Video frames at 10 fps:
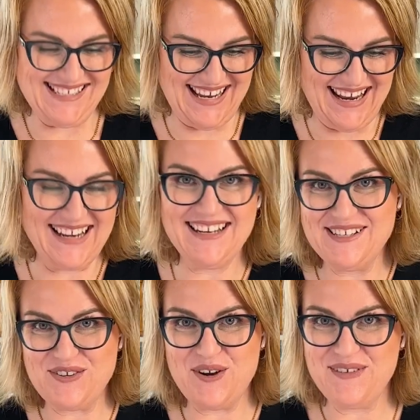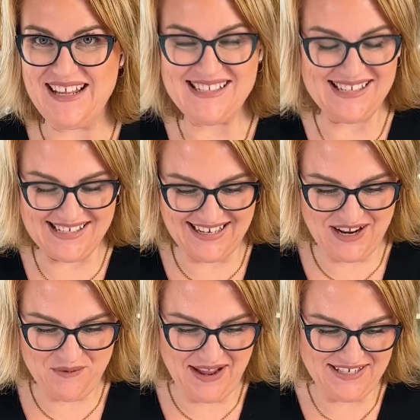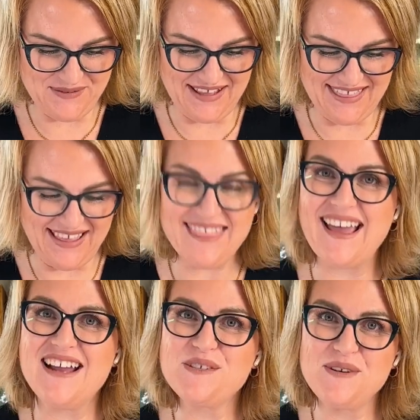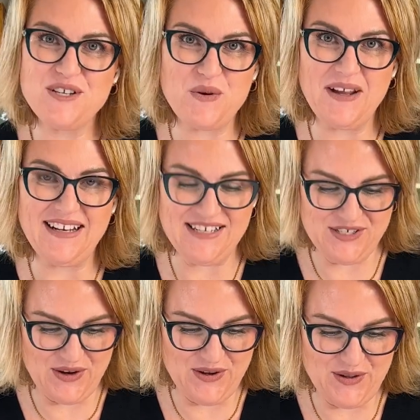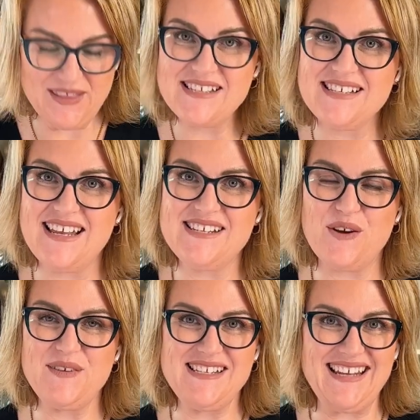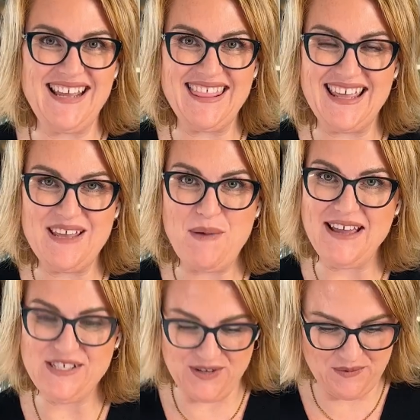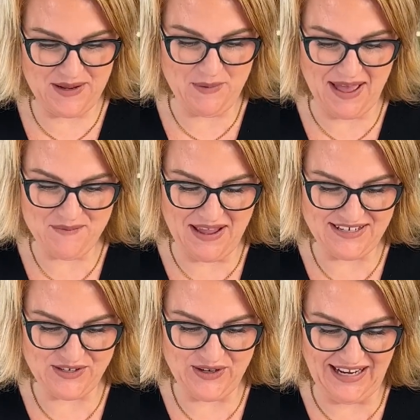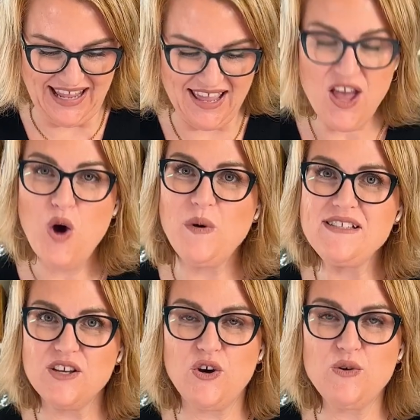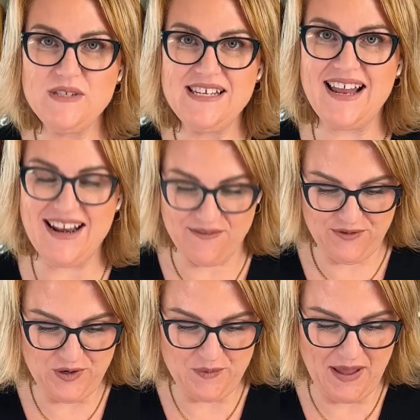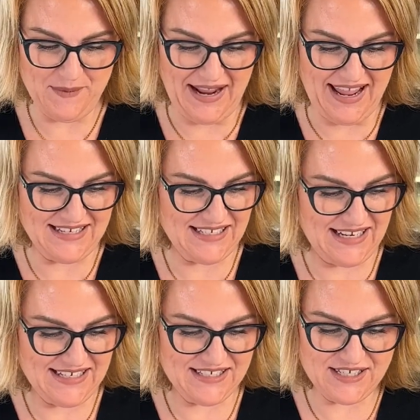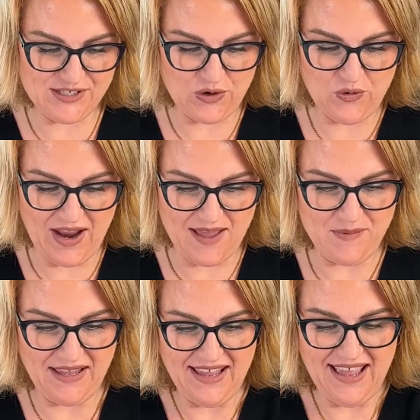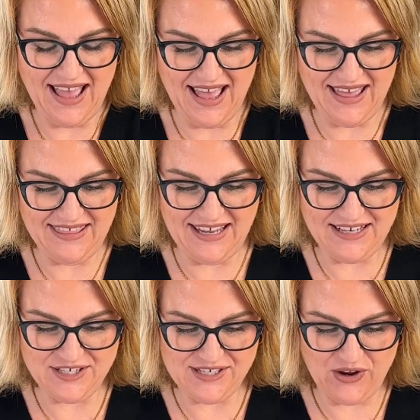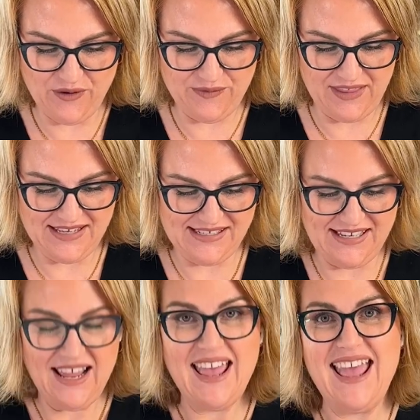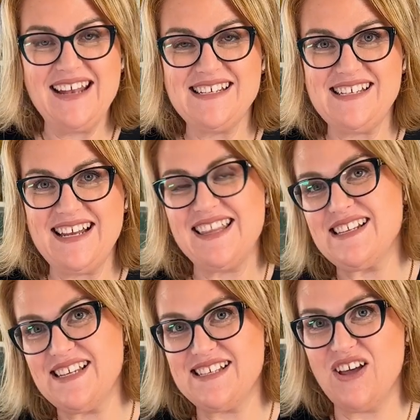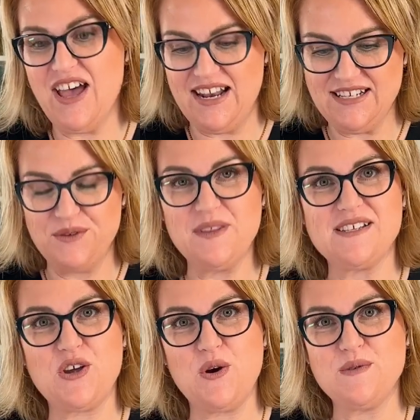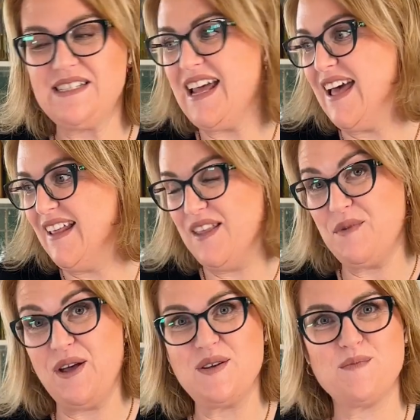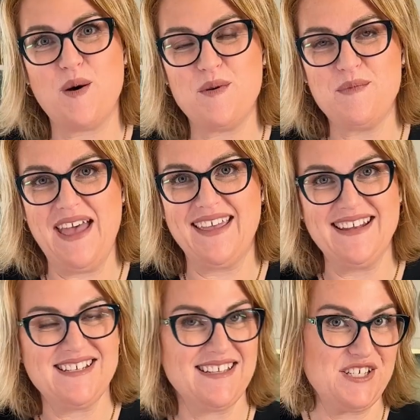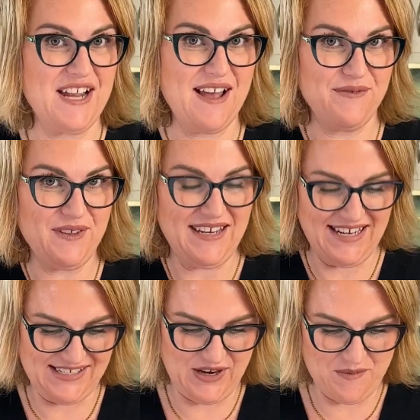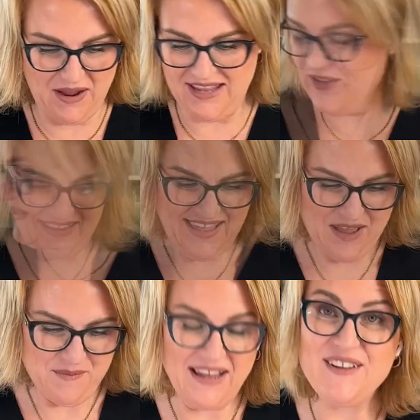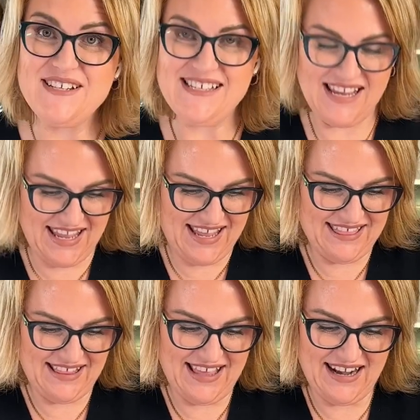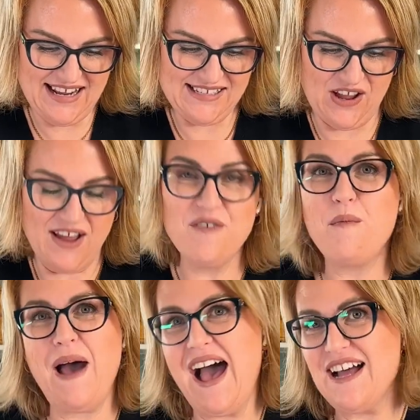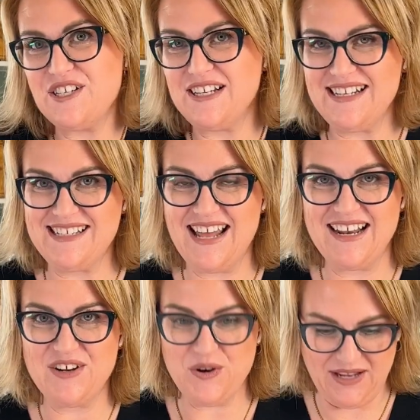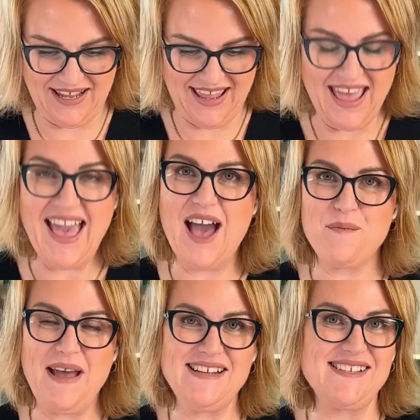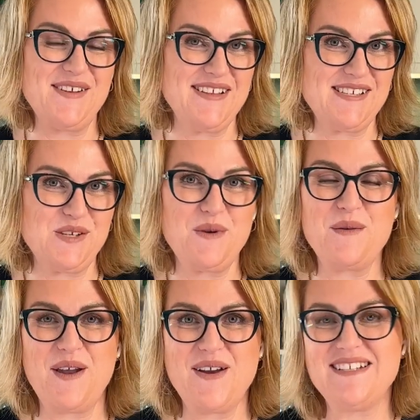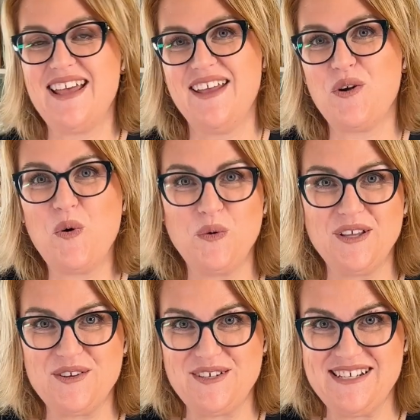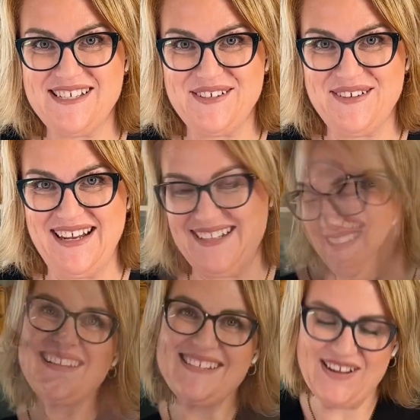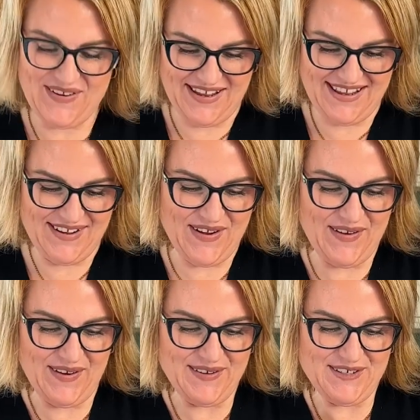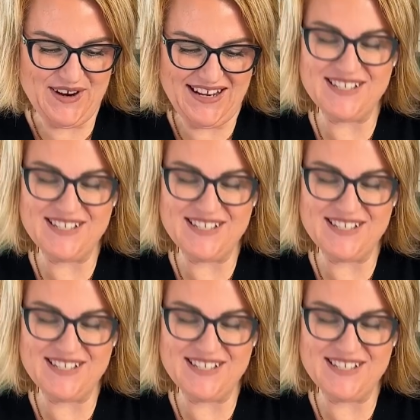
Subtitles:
and onions are over there sizzling away doing their thing, I just wanted to quickly show you, this is obviously the pastry we par baked earlier. Once it cools down enough for you to be able to handle it, just grab the edges of this and set this aside until this cools down, and then we're going to pop it back into the jar for the next time I use it. But you can see here that that has kind of partially started cooking our base, so this is where we're going to add all the goodness to next. So here you go, I'll try and